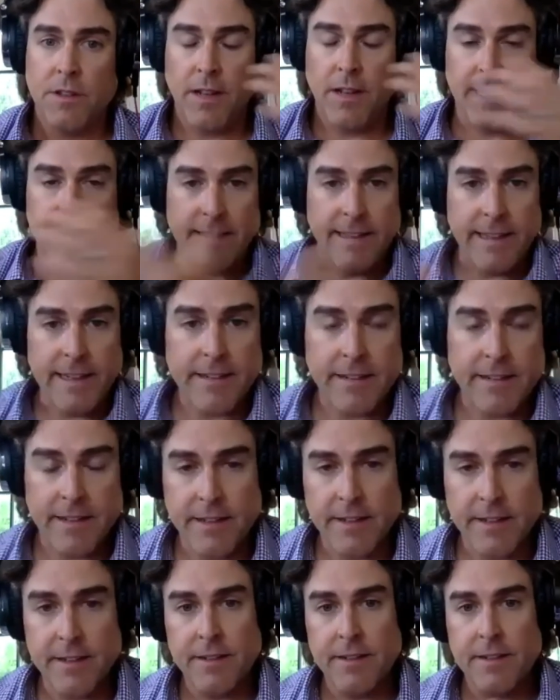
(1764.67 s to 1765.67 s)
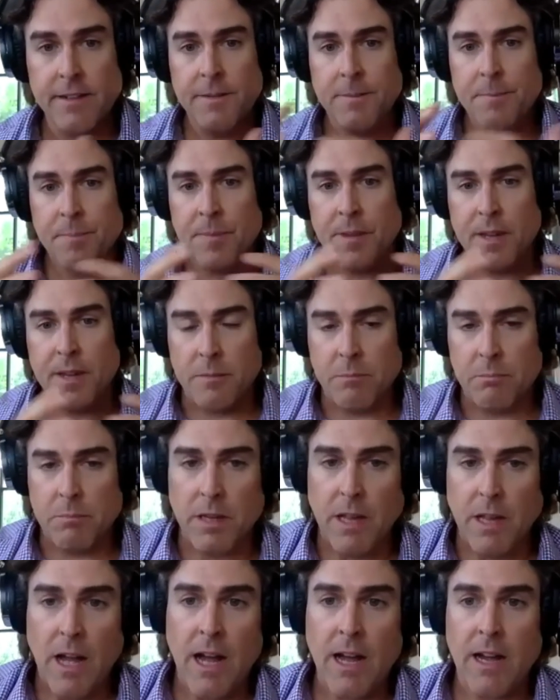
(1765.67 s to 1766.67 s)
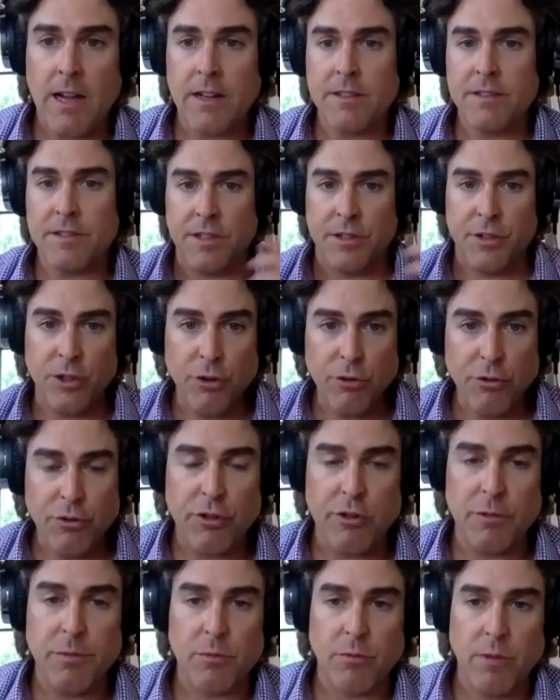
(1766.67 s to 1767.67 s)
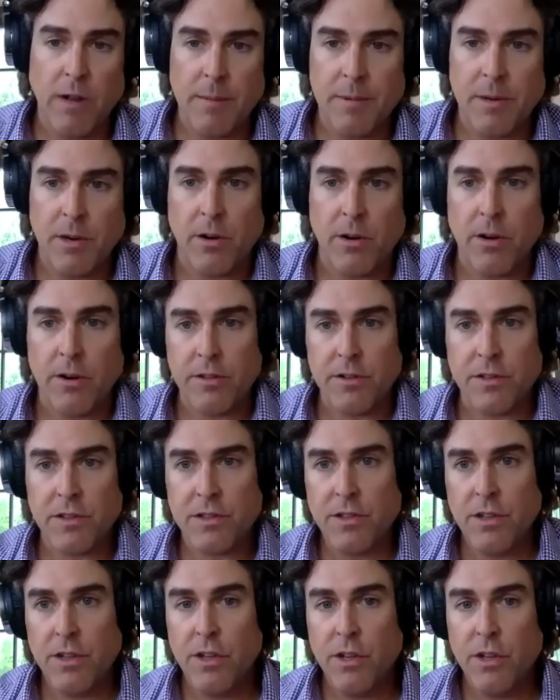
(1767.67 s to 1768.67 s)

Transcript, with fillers: and linkedin and blogs and youtube and webinars